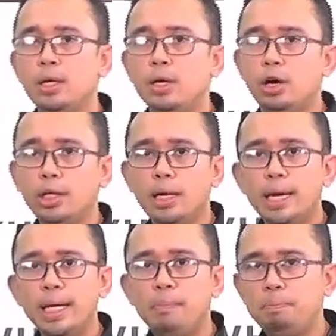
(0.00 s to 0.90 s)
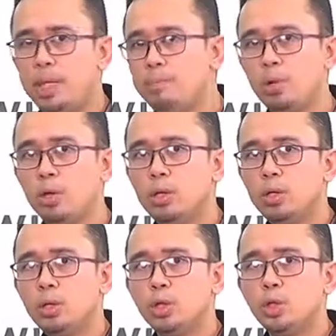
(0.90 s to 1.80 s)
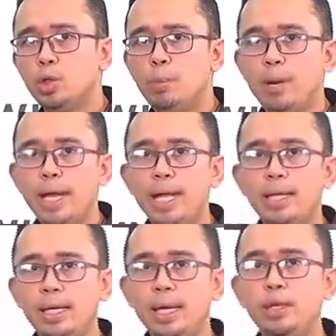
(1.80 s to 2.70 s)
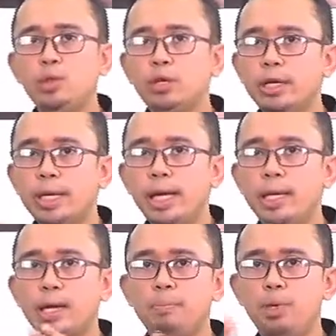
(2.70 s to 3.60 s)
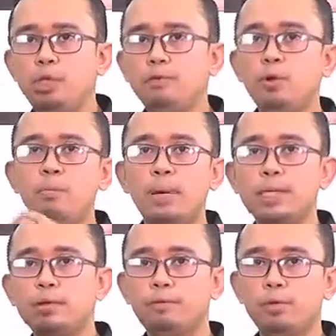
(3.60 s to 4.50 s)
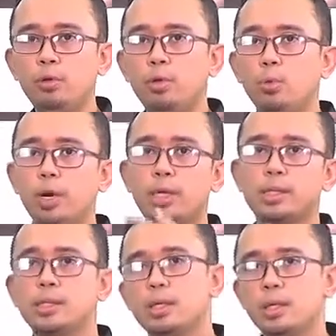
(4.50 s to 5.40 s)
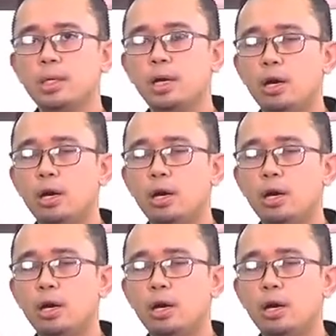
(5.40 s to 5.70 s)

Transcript: or the right people to blend in to create a beautiful, masterful works, on